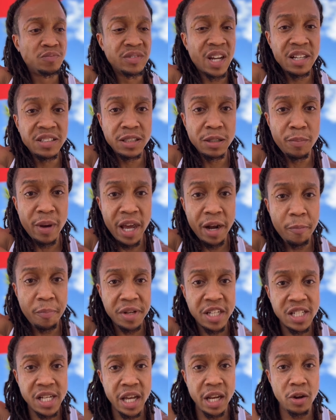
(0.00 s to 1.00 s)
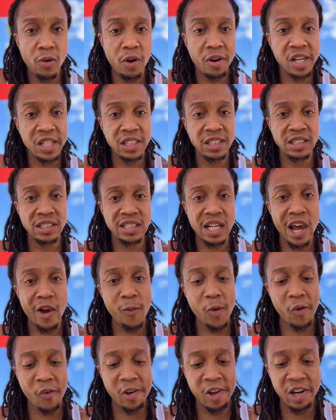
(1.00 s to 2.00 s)
Nice amount of potato on the inside.
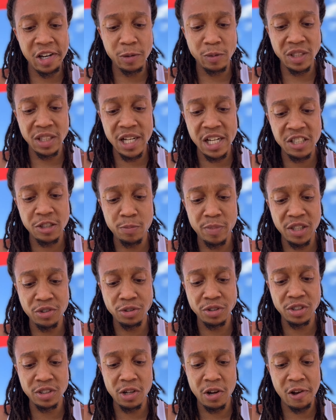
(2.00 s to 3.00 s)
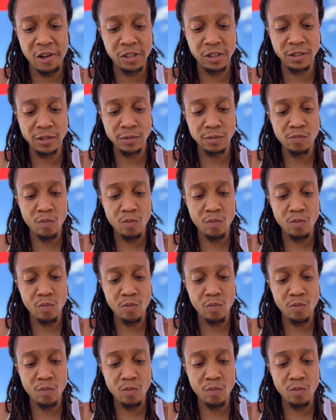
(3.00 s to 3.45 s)
We're gonna hit it with that special sauce.